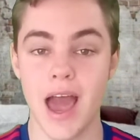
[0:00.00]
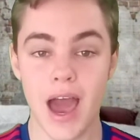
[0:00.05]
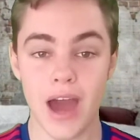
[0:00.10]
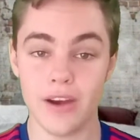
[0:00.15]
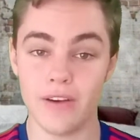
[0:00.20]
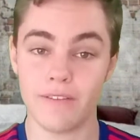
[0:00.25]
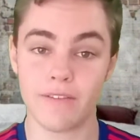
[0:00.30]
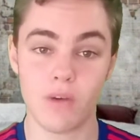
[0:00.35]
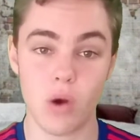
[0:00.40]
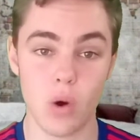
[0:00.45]

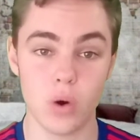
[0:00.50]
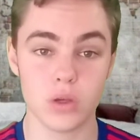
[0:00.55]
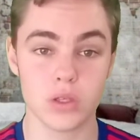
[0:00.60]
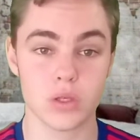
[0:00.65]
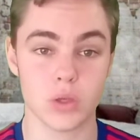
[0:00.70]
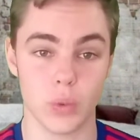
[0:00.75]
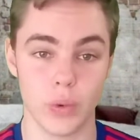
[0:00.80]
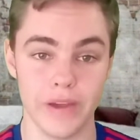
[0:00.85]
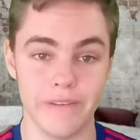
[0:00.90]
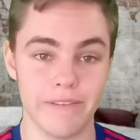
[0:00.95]
And of
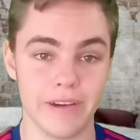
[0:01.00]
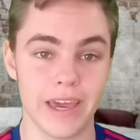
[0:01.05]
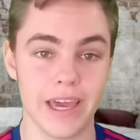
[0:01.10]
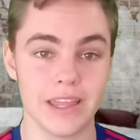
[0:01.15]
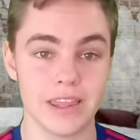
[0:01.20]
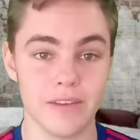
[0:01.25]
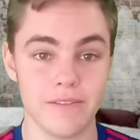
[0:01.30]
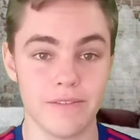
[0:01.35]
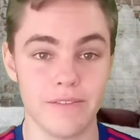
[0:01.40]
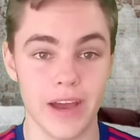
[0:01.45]
course, we
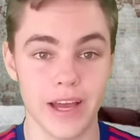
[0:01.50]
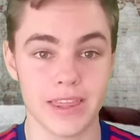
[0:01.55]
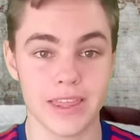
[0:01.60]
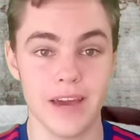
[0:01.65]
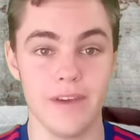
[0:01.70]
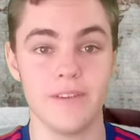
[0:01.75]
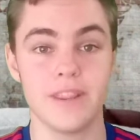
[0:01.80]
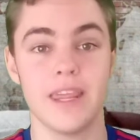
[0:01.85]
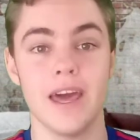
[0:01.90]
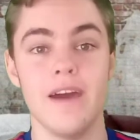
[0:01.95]
forget the fact
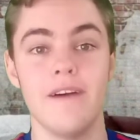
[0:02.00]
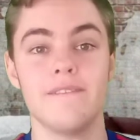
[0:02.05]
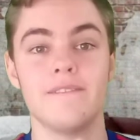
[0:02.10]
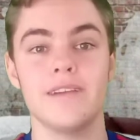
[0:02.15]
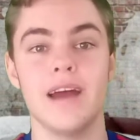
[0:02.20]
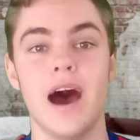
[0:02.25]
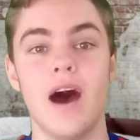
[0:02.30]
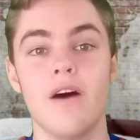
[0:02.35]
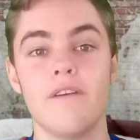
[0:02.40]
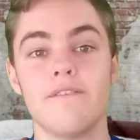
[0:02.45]
that they have
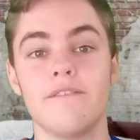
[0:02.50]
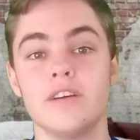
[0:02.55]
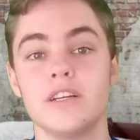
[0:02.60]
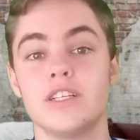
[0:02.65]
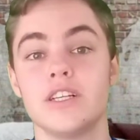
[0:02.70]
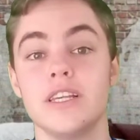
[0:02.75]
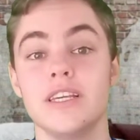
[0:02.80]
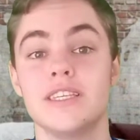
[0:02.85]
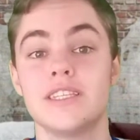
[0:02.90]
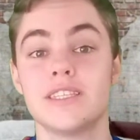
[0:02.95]
now
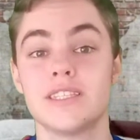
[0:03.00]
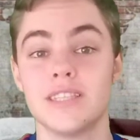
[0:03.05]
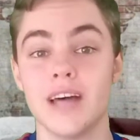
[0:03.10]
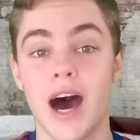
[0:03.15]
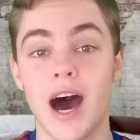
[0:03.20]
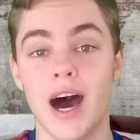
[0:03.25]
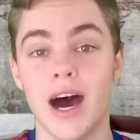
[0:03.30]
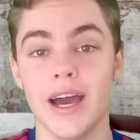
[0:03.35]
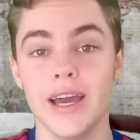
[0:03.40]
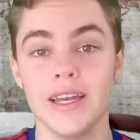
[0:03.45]
officially
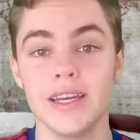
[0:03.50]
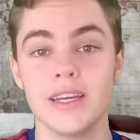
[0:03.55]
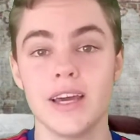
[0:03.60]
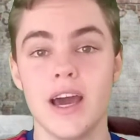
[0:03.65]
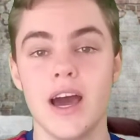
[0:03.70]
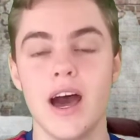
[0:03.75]
signed